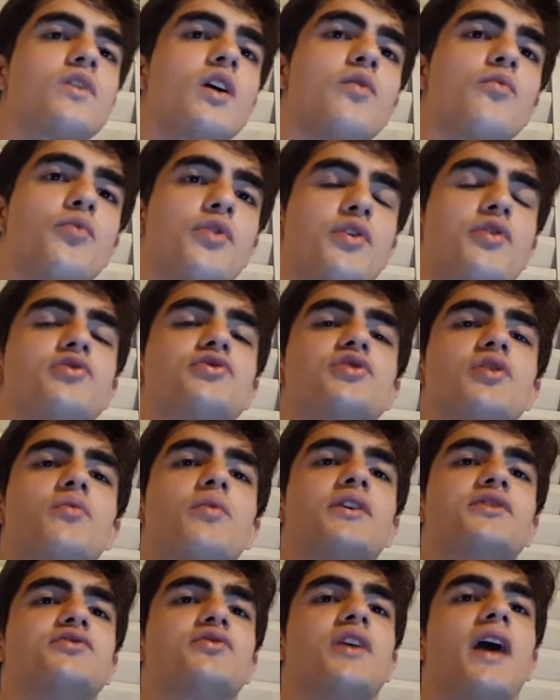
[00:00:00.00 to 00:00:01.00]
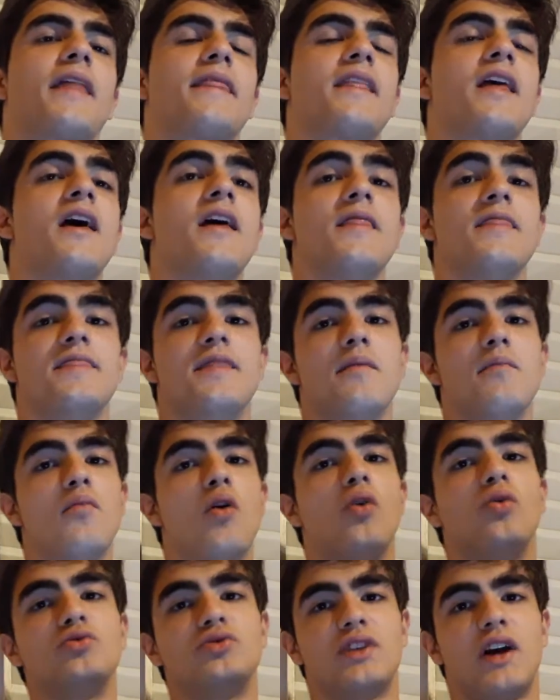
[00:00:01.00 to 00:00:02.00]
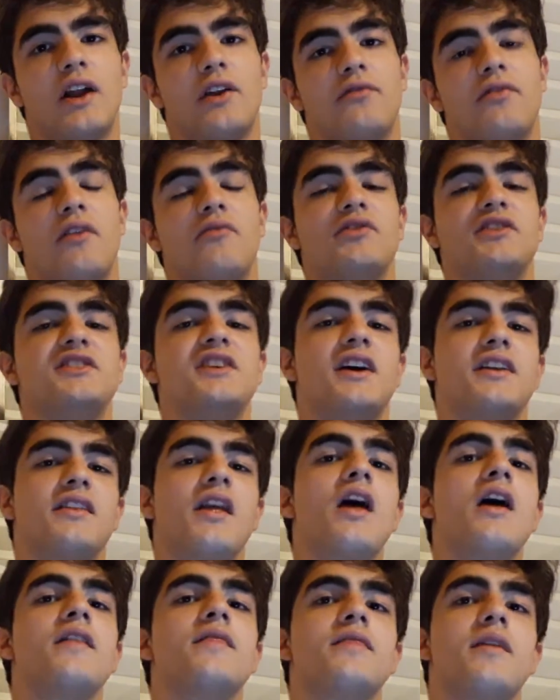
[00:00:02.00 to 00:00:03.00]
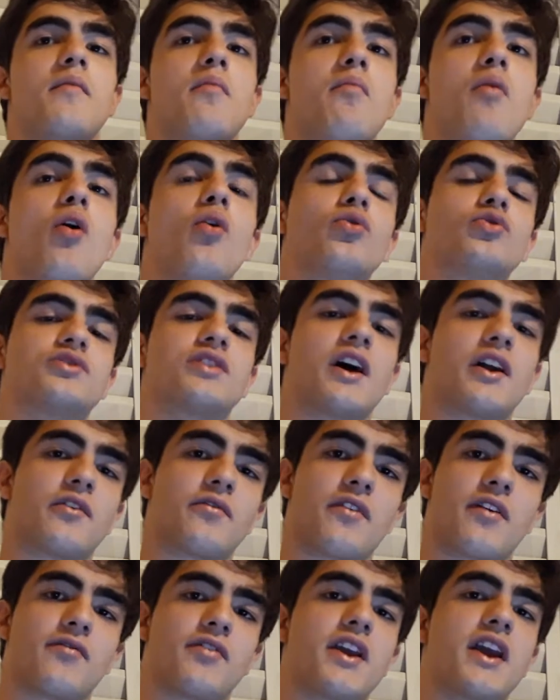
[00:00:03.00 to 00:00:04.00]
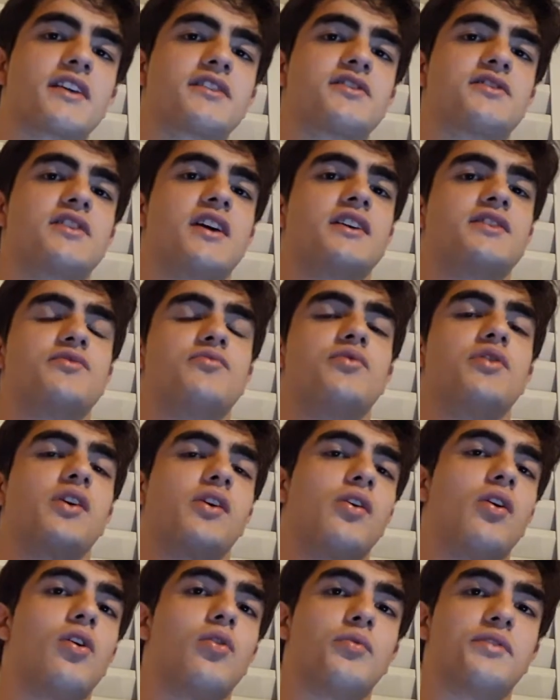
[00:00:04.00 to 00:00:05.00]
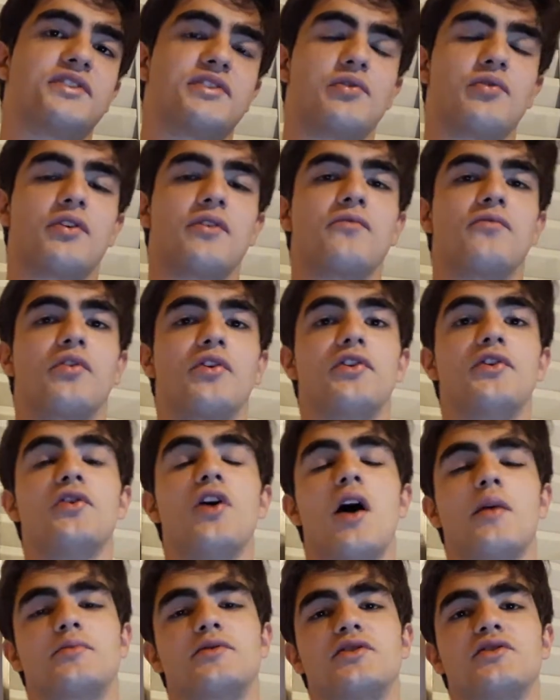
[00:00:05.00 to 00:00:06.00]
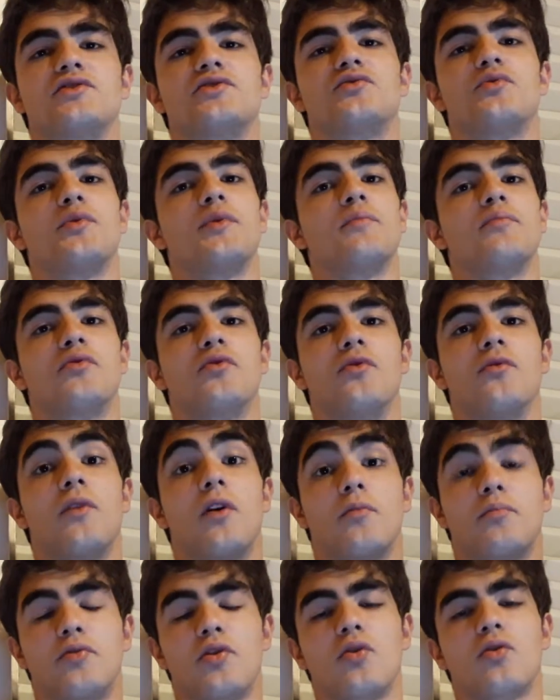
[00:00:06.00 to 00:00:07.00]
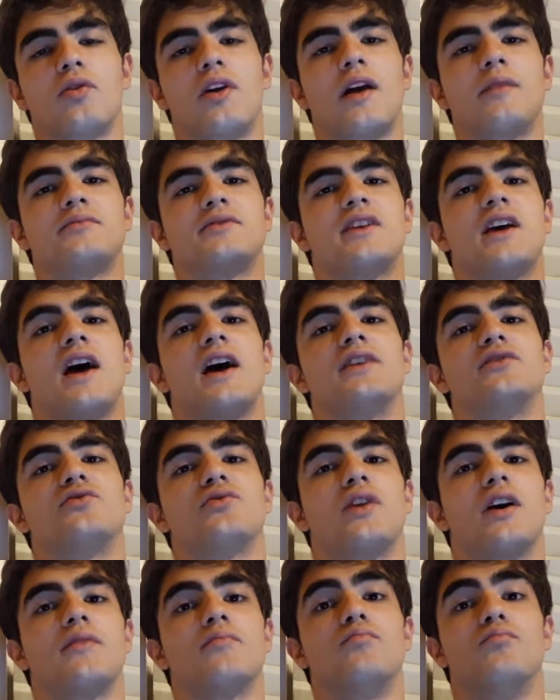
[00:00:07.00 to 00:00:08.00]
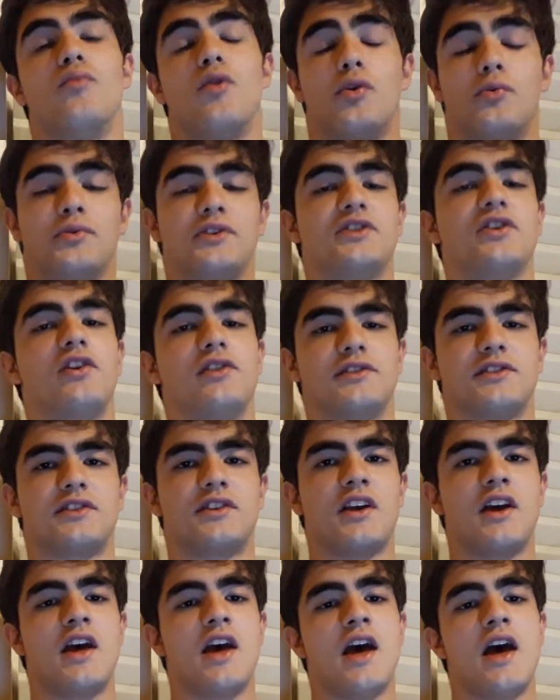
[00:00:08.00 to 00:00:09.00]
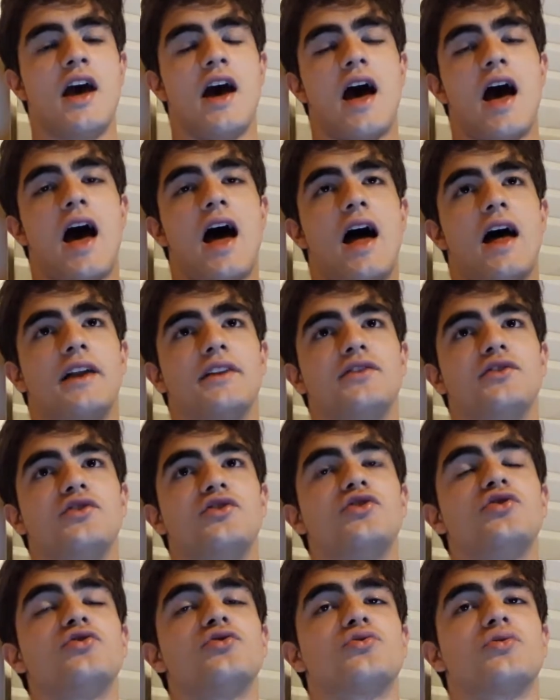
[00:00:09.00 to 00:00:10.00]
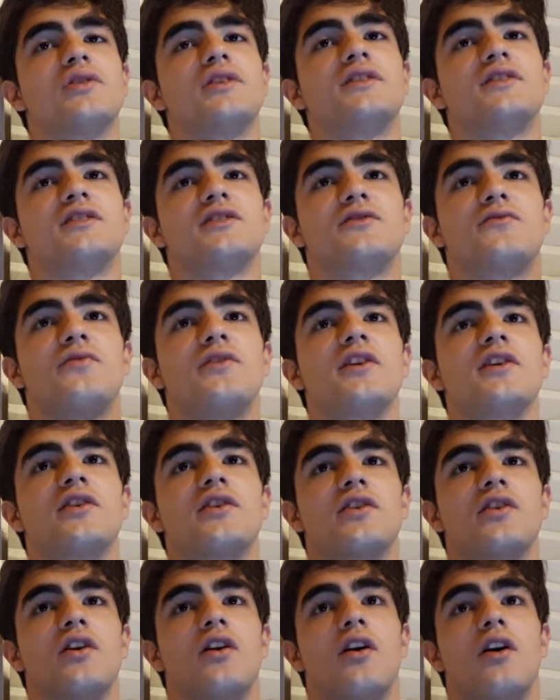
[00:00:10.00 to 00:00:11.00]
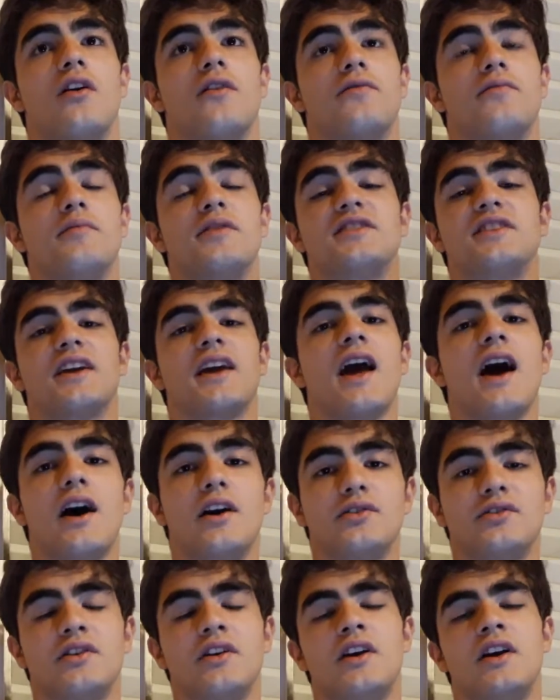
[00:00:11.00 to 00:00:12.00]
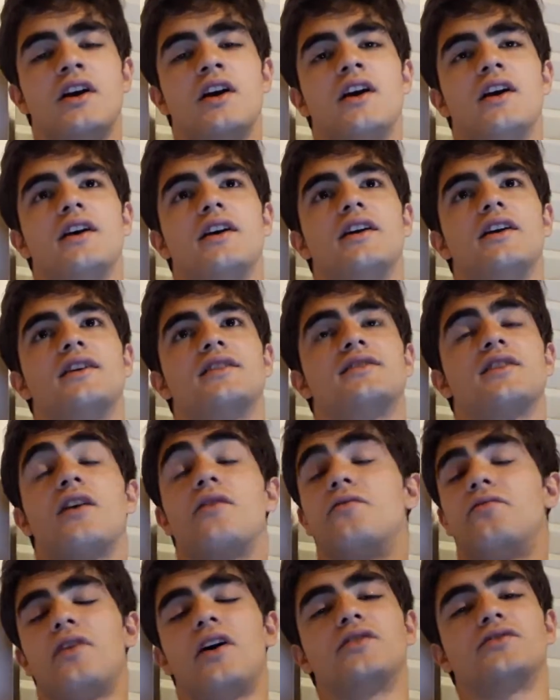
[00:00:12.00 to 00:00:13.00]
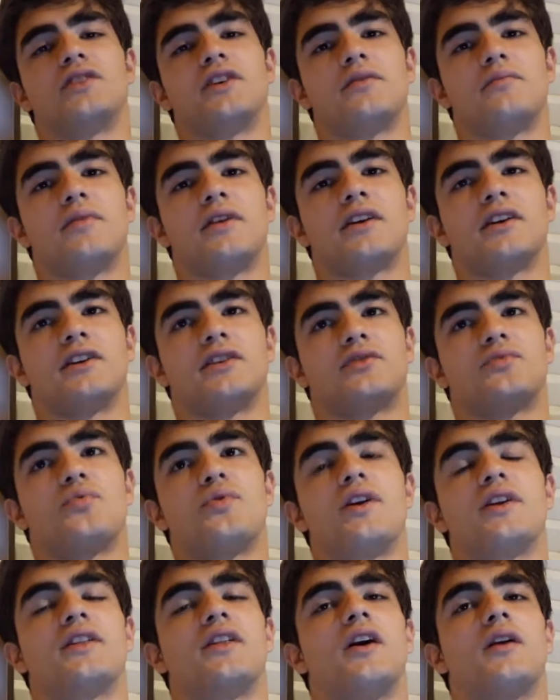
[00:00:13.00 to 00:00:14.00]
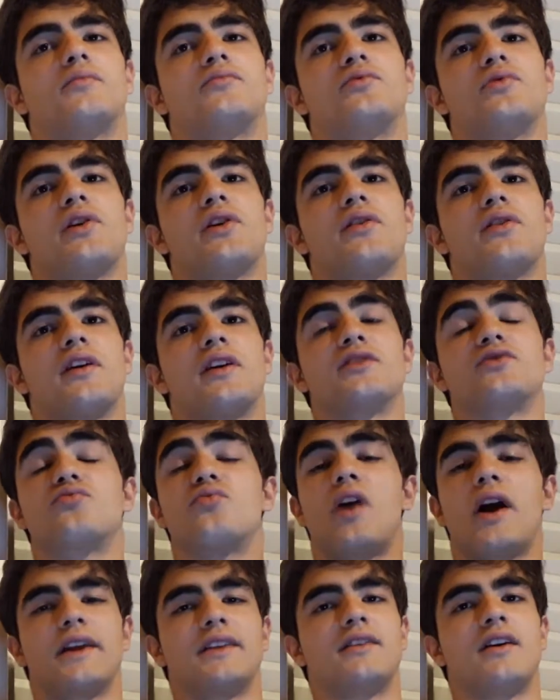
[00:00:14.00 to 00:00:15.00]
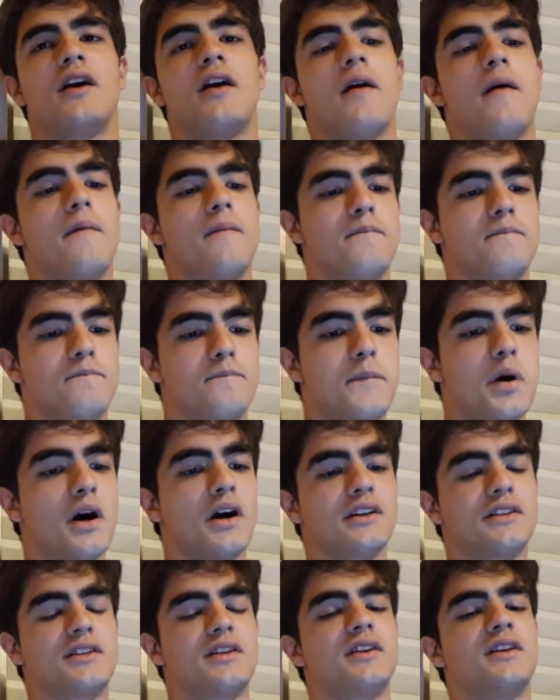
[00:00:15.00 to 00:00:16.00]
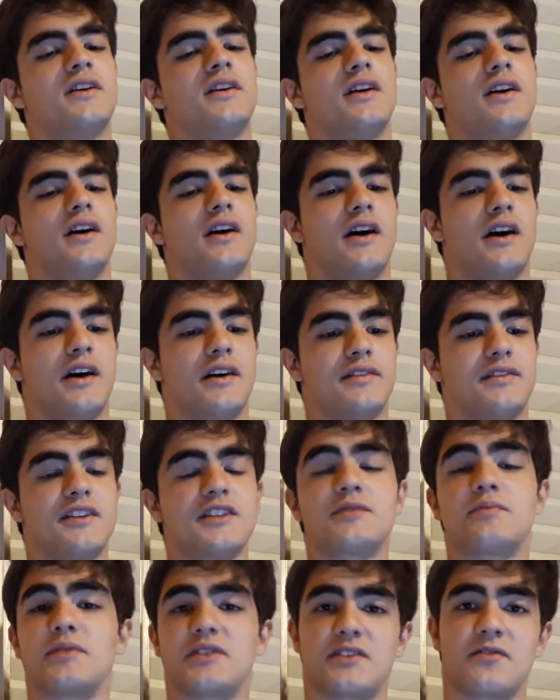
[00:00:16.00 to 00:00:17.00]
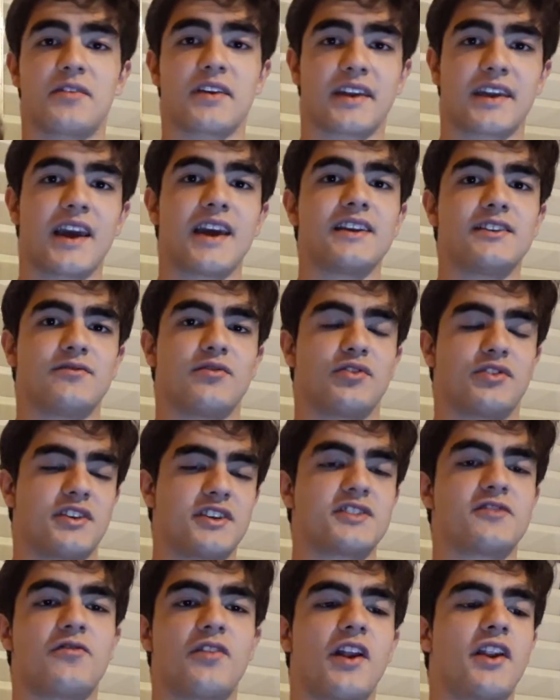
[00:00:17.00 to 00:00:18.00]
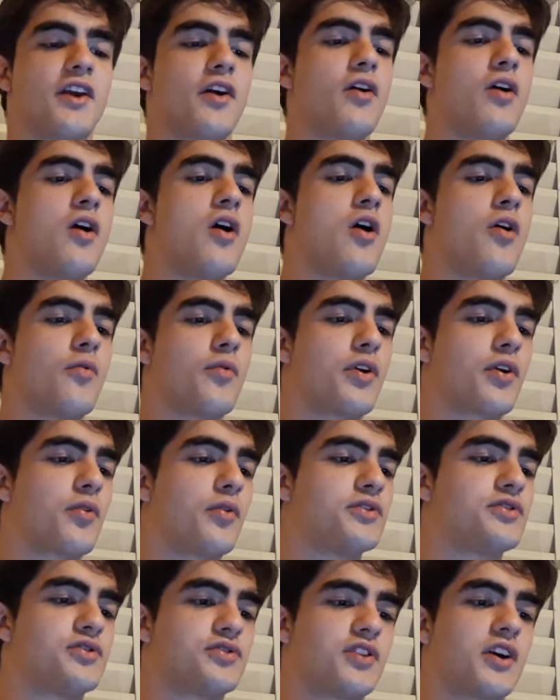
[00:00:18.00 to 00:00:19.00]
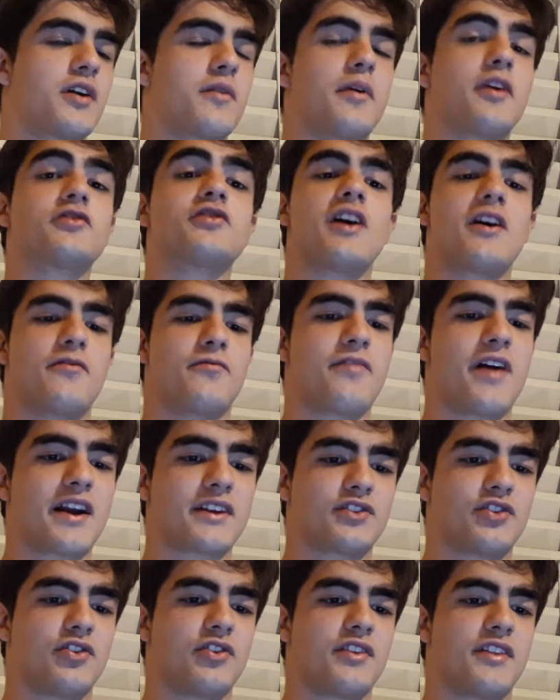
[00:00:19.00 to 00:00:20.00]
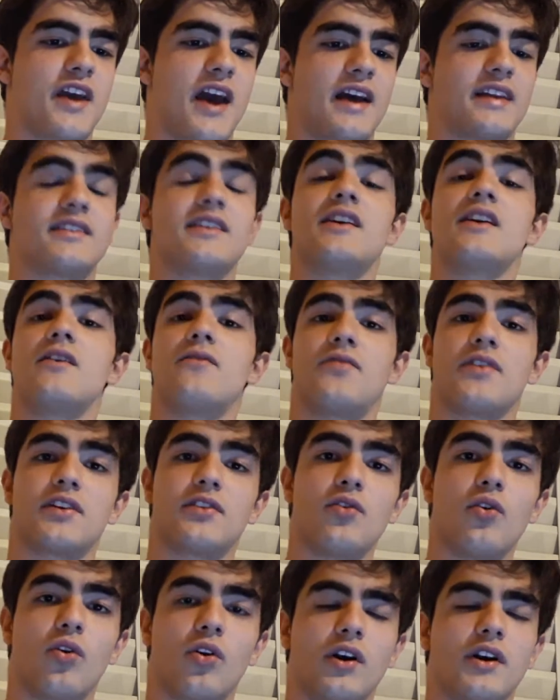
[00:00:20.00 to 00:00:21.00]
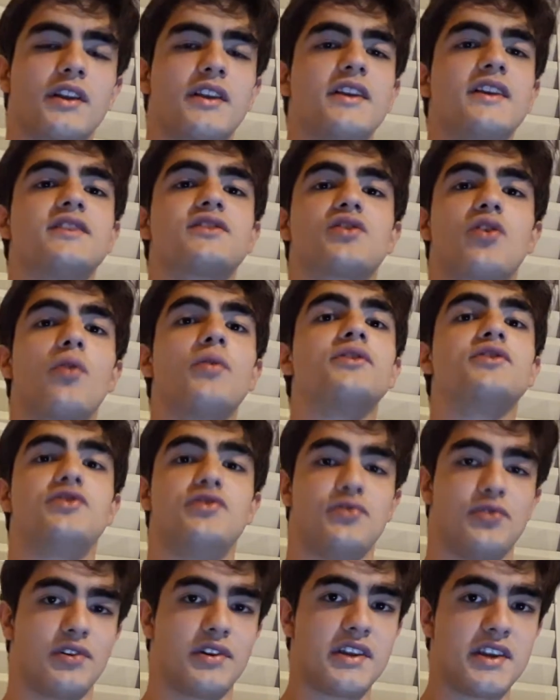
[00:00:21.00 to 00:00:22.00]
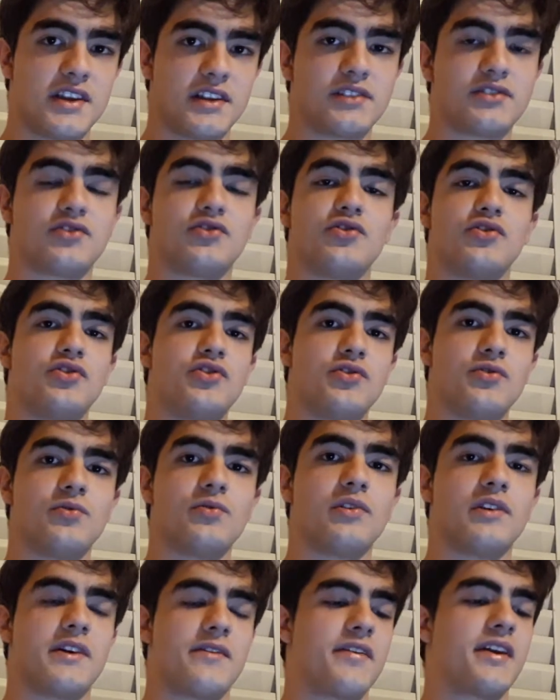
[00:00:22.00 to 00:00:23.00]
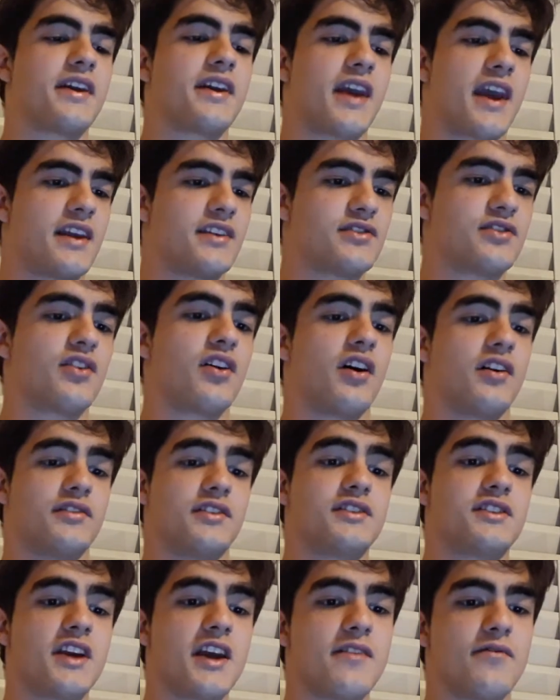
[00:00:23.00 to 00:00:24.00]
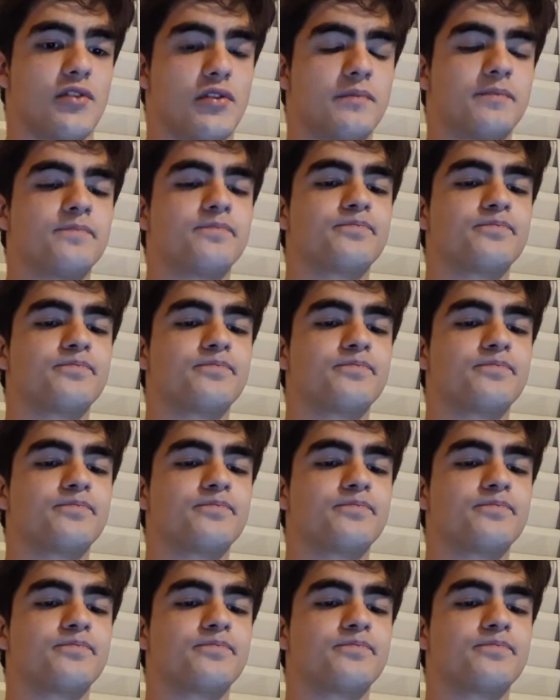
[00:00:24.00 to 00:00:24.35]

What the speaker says: We usually want to get the most out of every set, the most out of every exercise. We are always looking for new options to improve our programs and to get more results. And usually this fear of missing out is unfounded because we end up doing things right. But in this specific case for this video, we're going to talk about a factor that, if ignored, is going to lead to you leaving gains on the table.